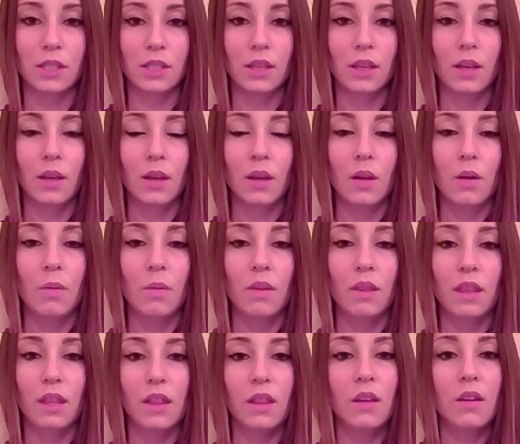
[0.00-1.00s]
Within the
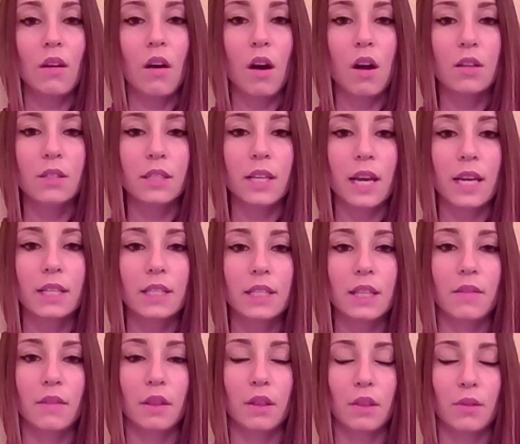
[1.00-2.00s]
context of the
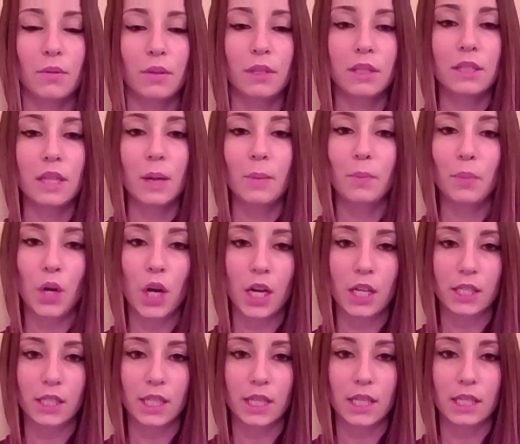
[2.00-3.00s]
three-step process,
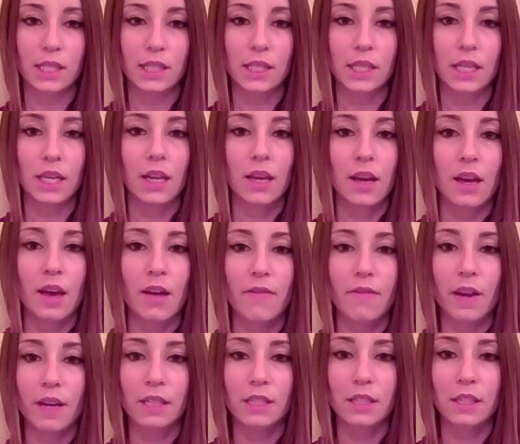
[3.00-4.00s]

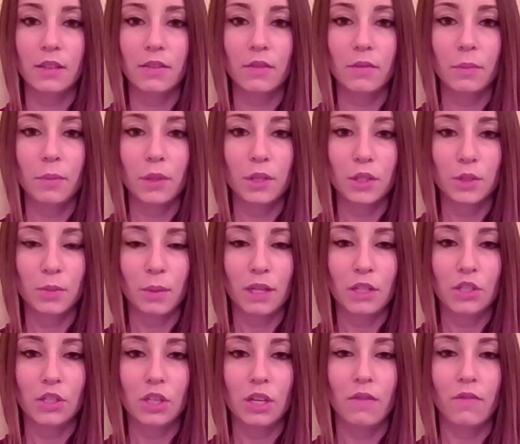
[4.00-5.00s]
effective persuasion
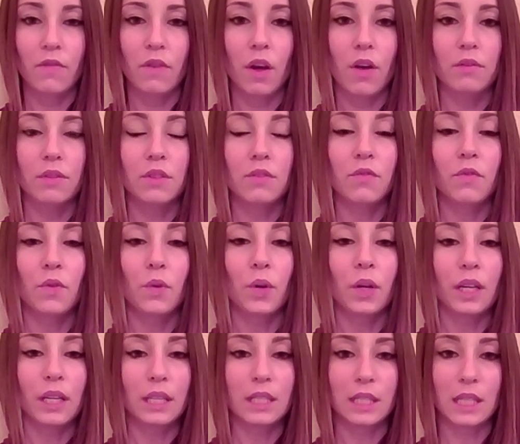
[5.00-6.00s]
involves four
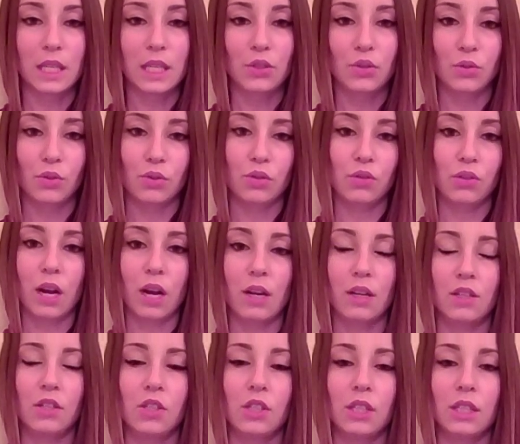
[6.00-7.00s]
essential
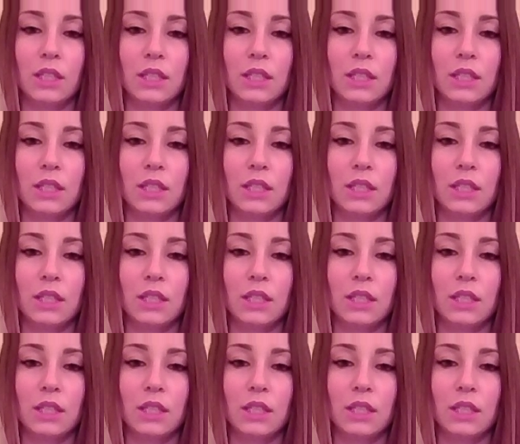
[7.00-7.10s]
strategies.